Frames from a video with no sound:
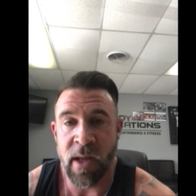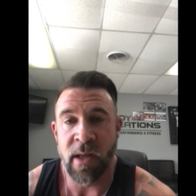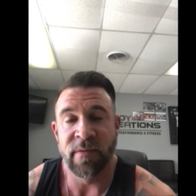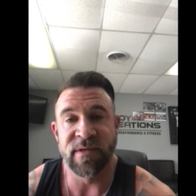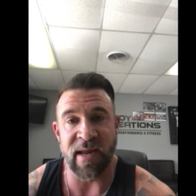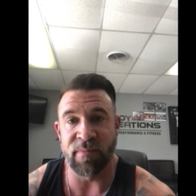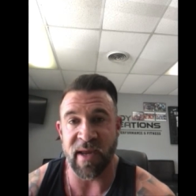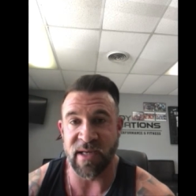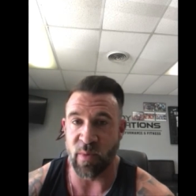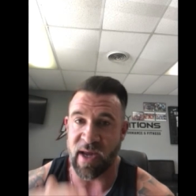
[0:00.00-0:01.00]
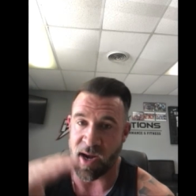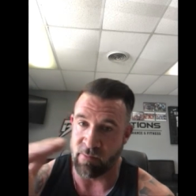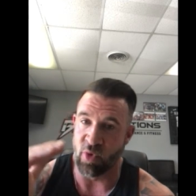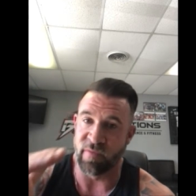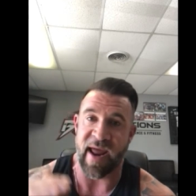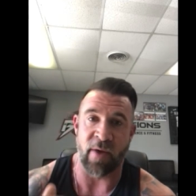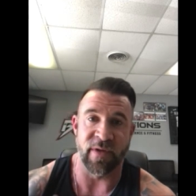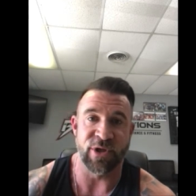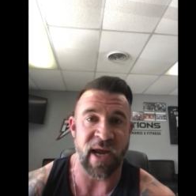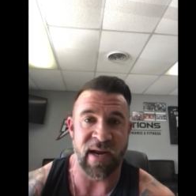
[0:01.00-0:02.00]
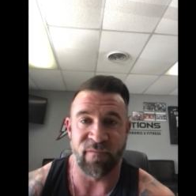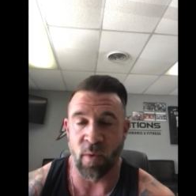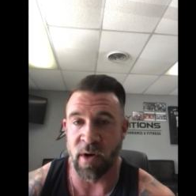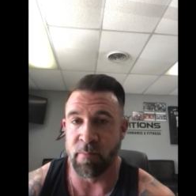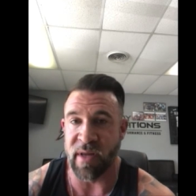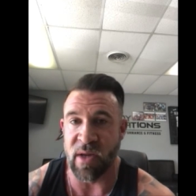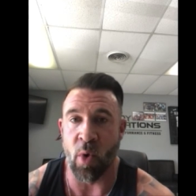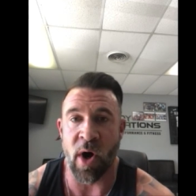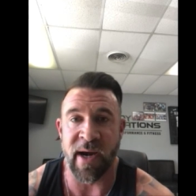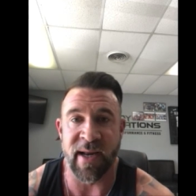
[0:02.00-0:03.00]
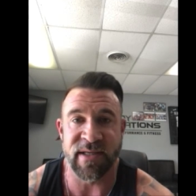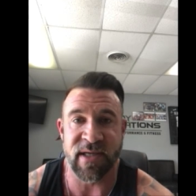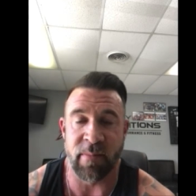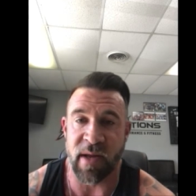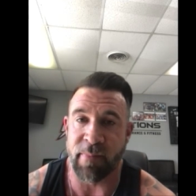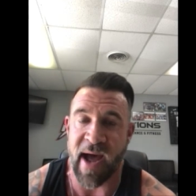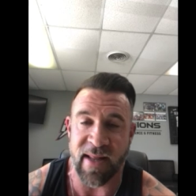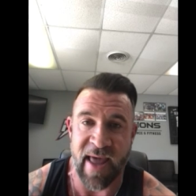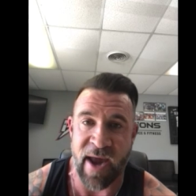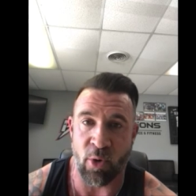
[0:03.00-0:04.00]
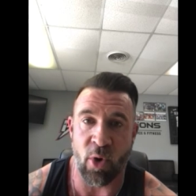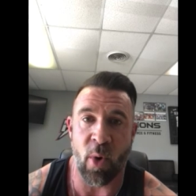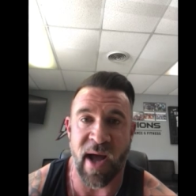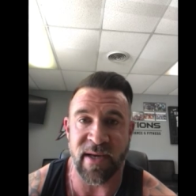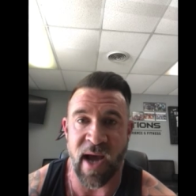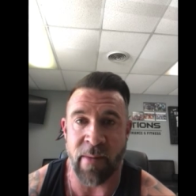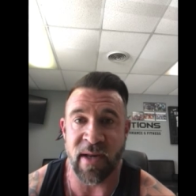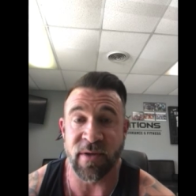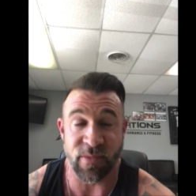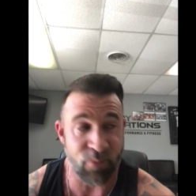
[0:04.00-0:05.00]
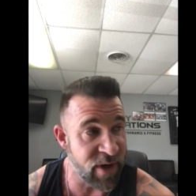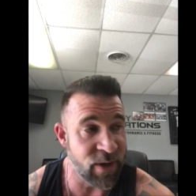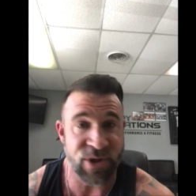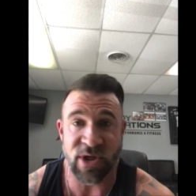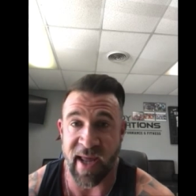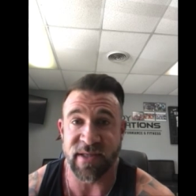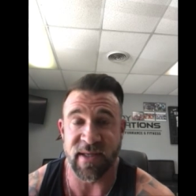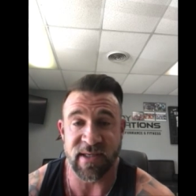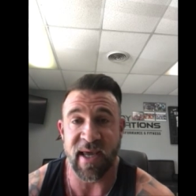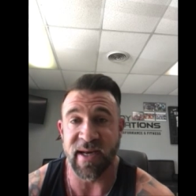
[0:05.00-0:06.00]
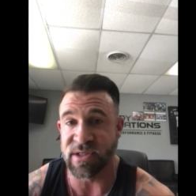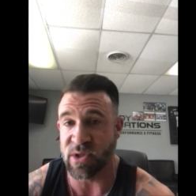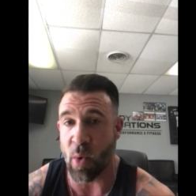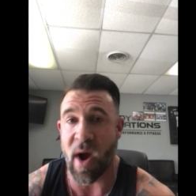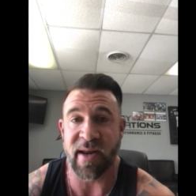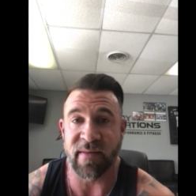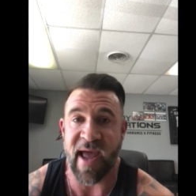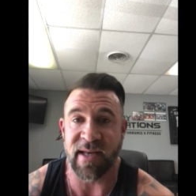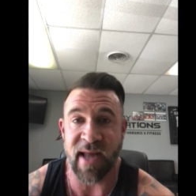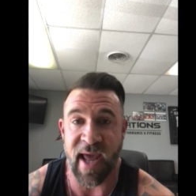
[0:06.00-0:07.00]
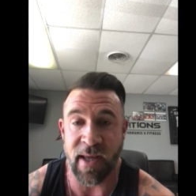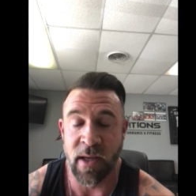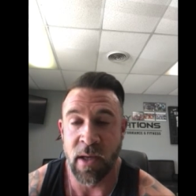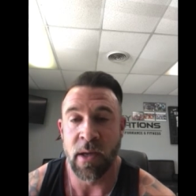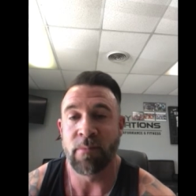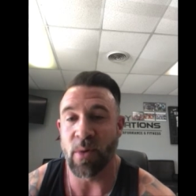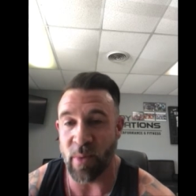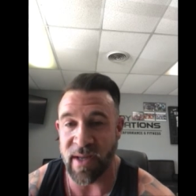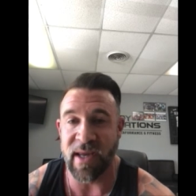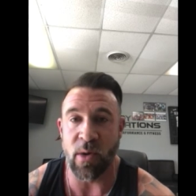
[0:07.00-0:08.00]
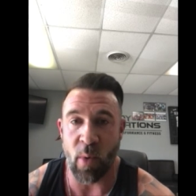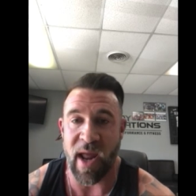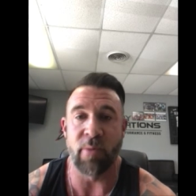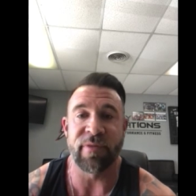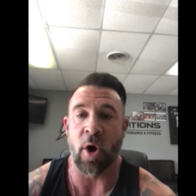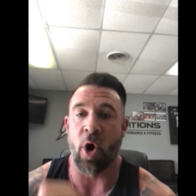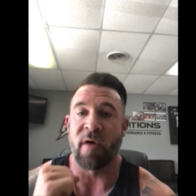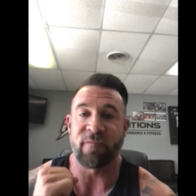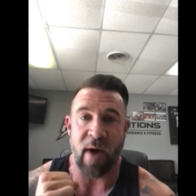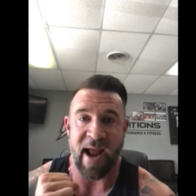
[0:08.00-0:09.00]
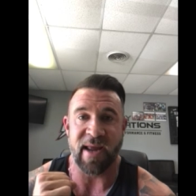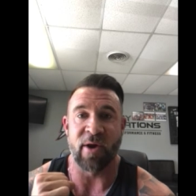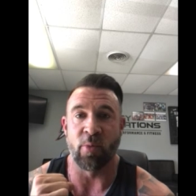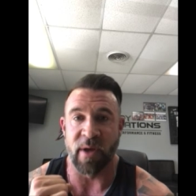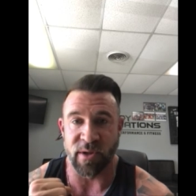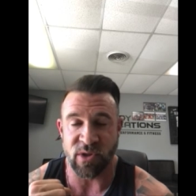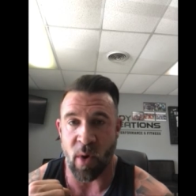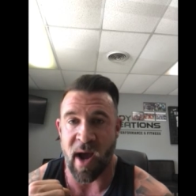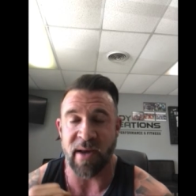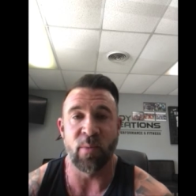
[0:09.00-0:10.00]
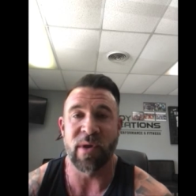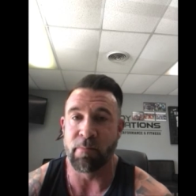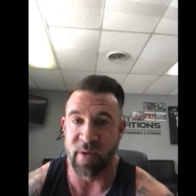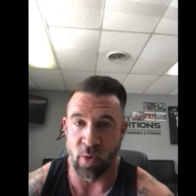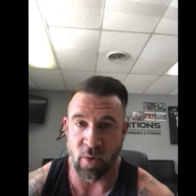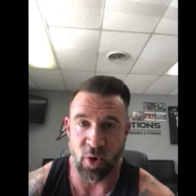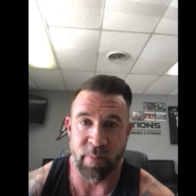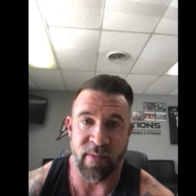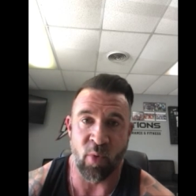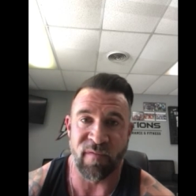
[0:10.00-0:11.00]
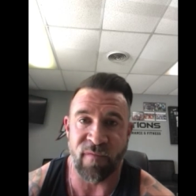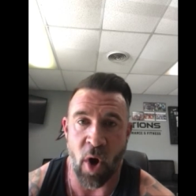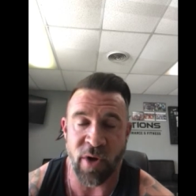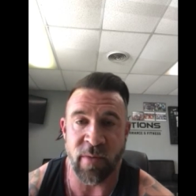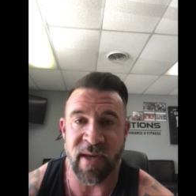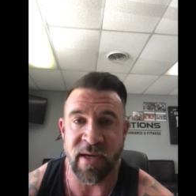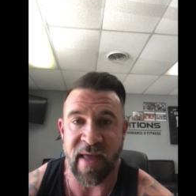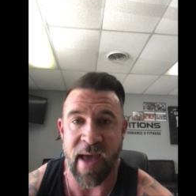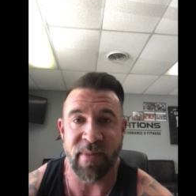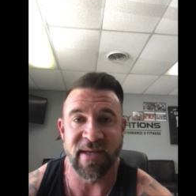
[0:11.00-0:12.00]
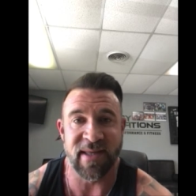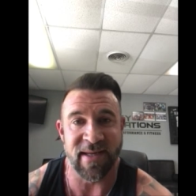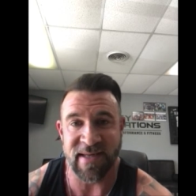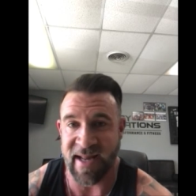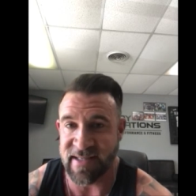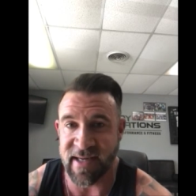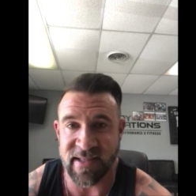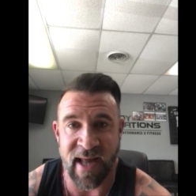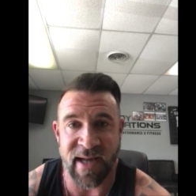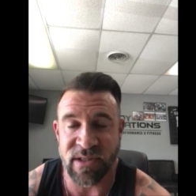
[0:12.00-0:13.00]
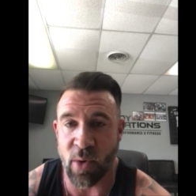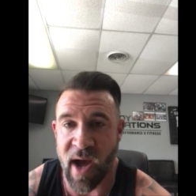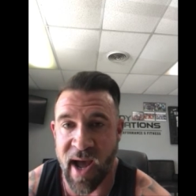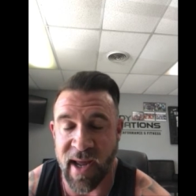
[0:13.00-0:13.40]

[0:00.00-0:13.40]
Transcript: Same thing as we kind of move down the chain. If we're in a B1 and it's going to be a bilateral quad dominant, there's a pretty good chance this kid is squatted that day. But we can get away with an off-rack kettlebell squat. We can build a little bit more volume into that because the intensity is not so high.